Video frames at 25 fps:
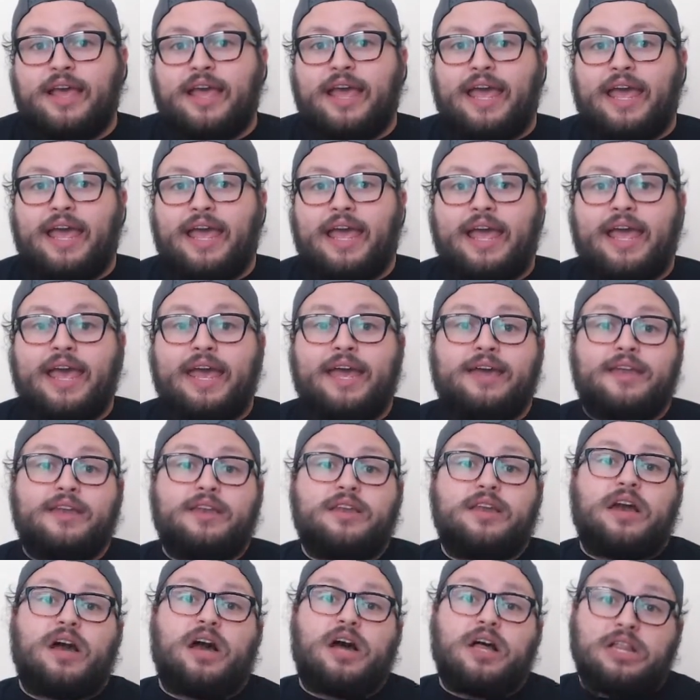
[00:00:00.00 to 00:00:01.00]

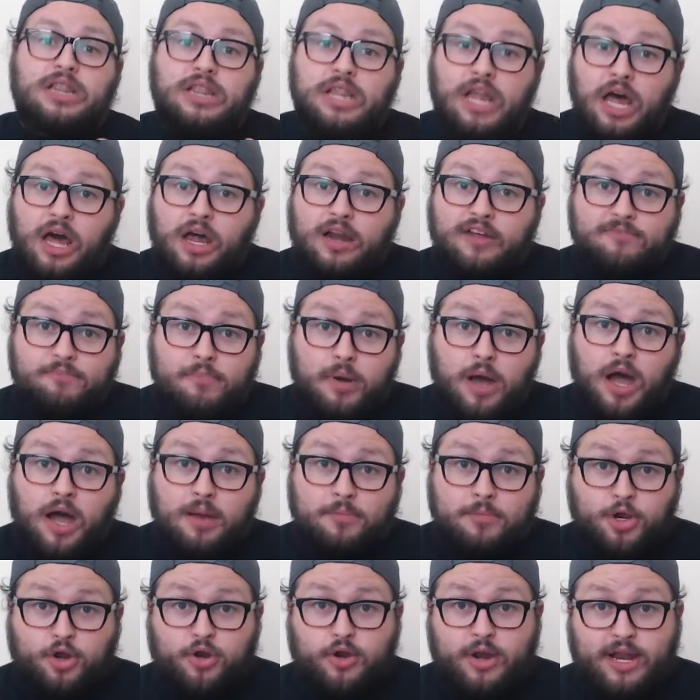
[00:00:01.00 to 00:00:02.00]
and a lot of
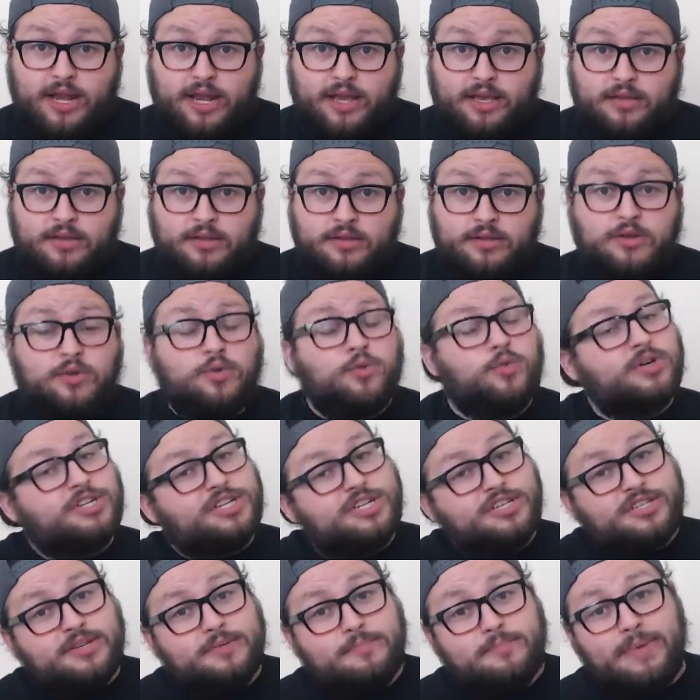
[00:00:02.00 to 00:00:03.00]
pomegranate, which
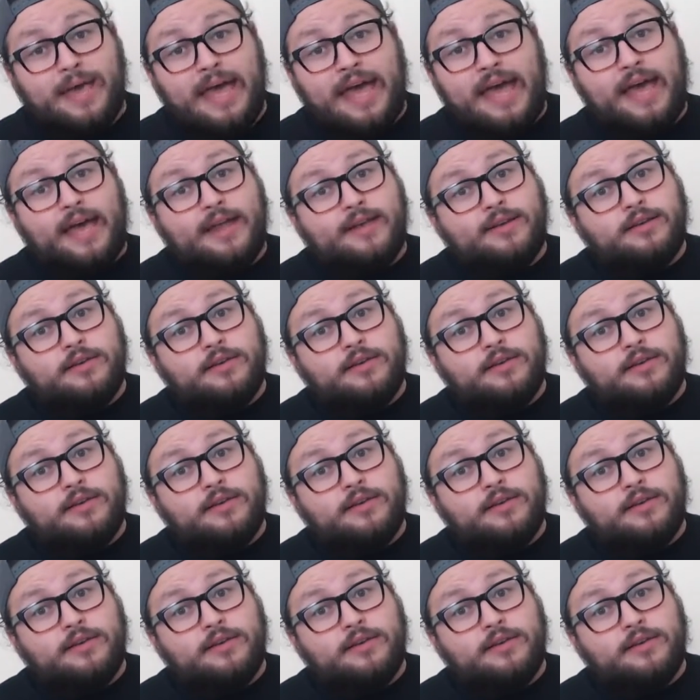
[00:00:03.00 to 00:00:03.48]
isn't bad.